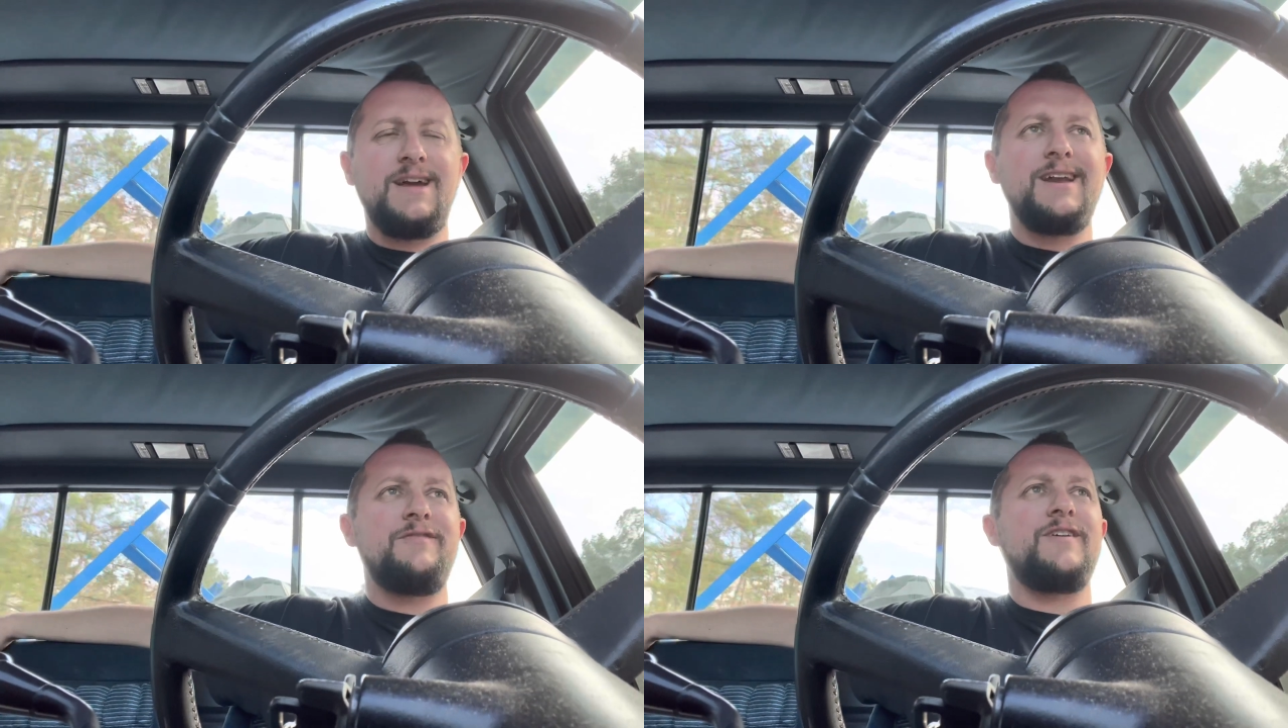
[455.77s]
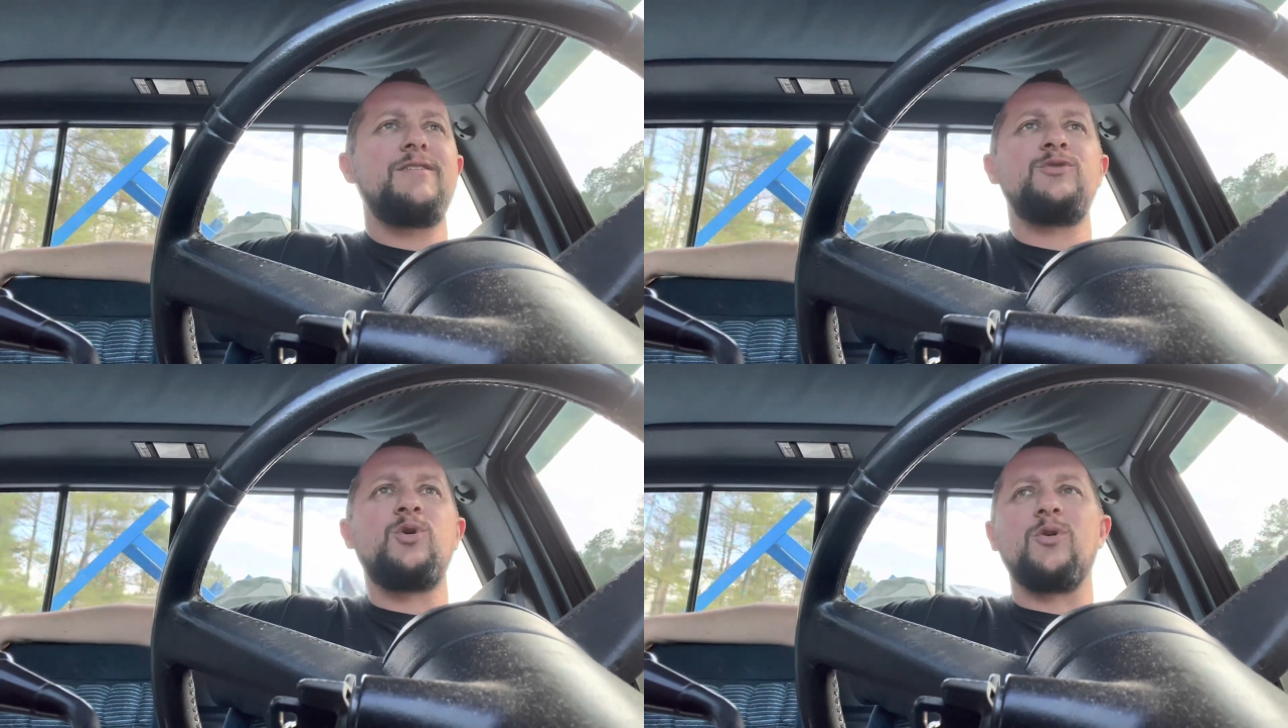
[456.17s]

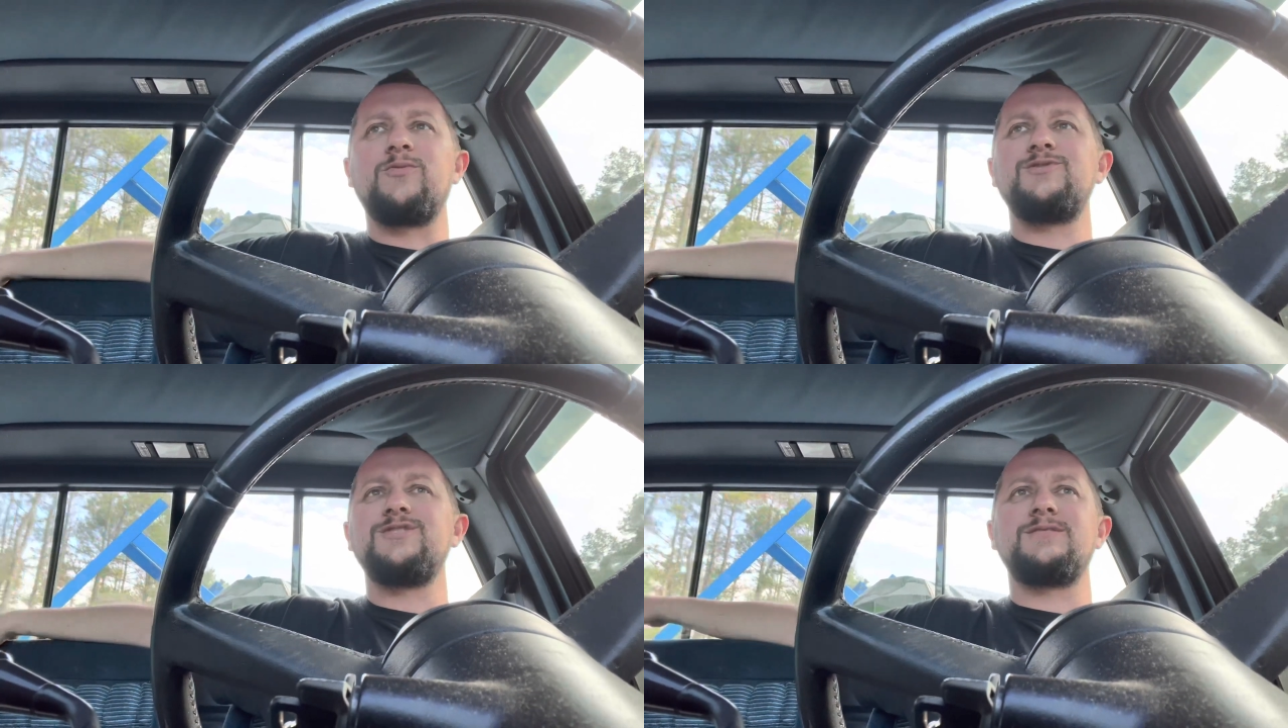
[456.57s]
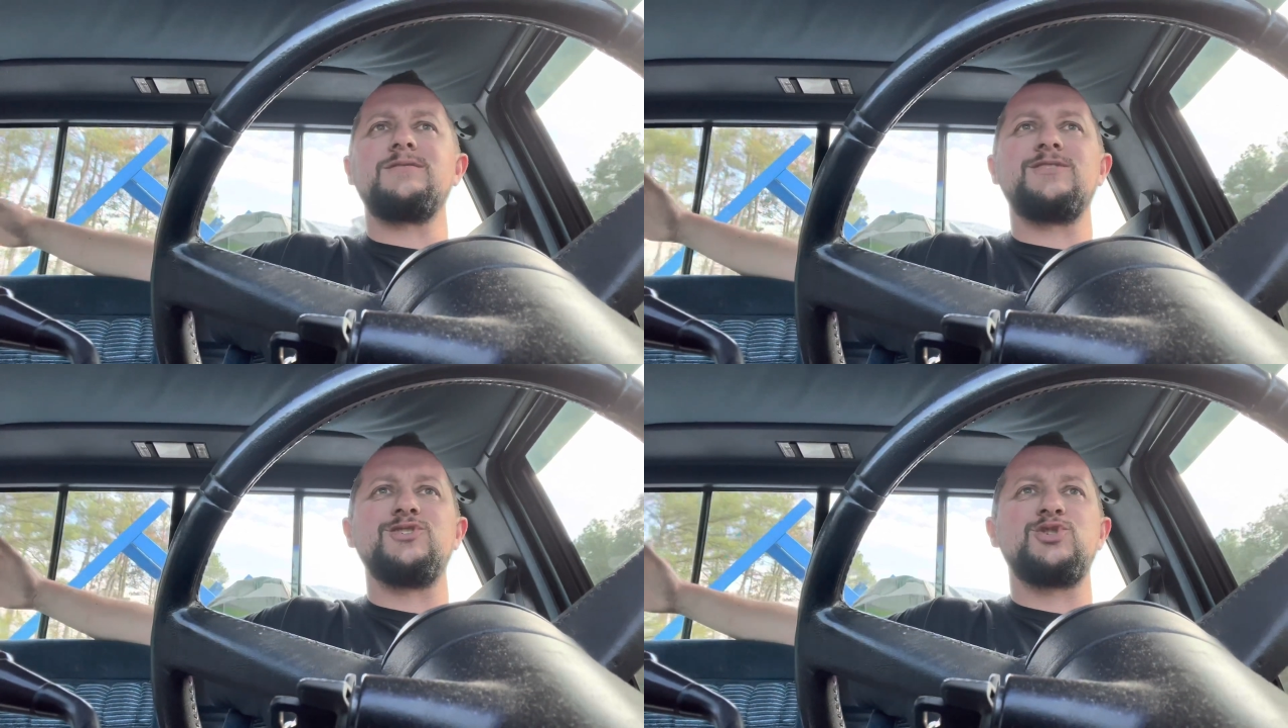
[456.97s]
95 North, just
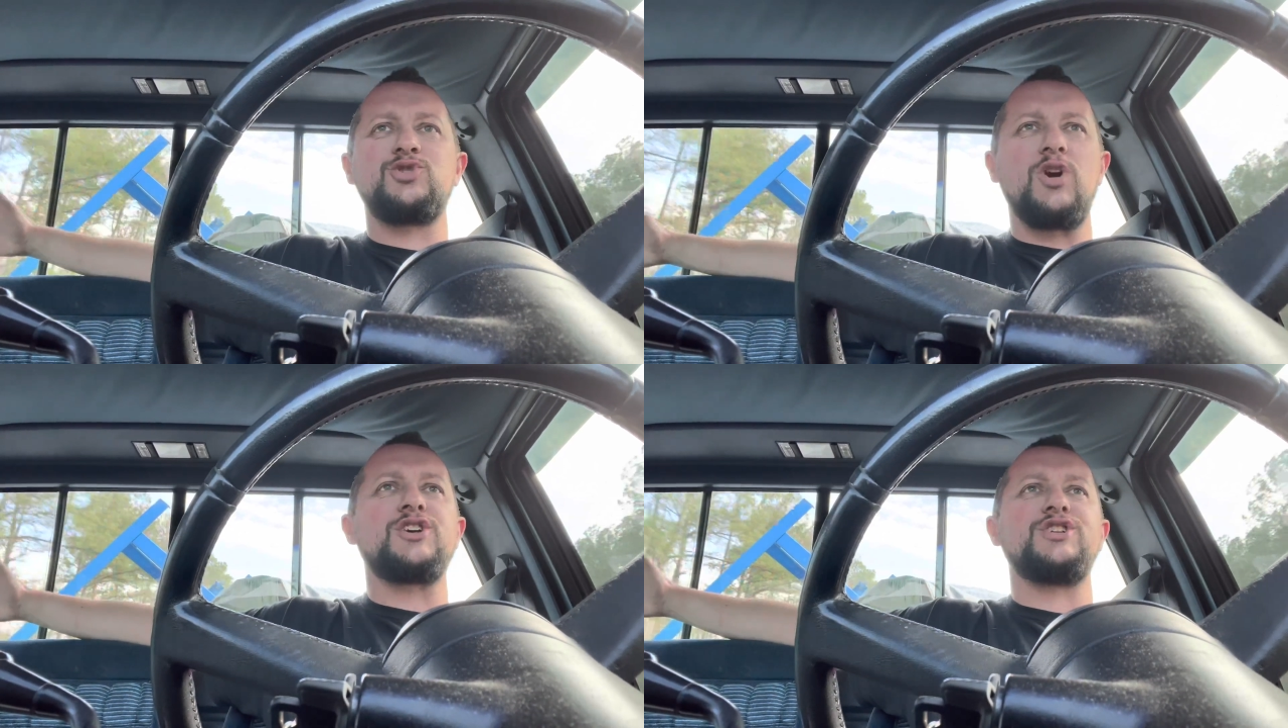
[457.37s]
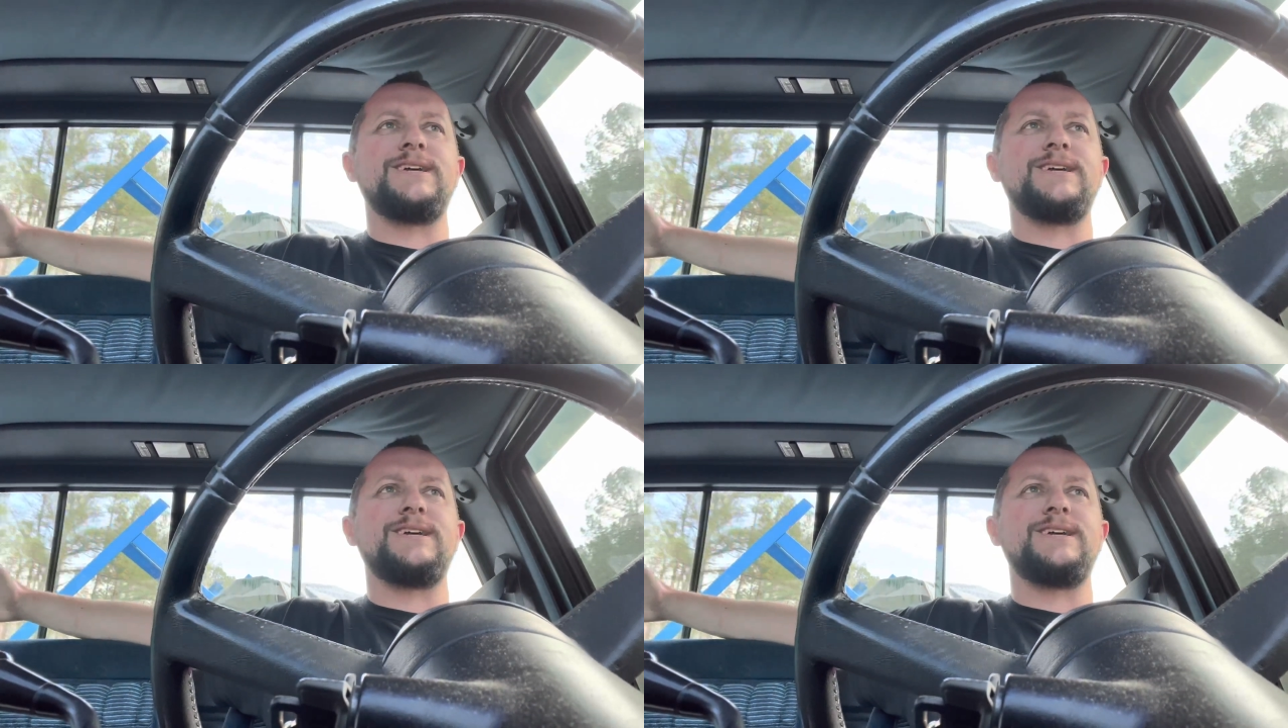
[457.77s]
construction.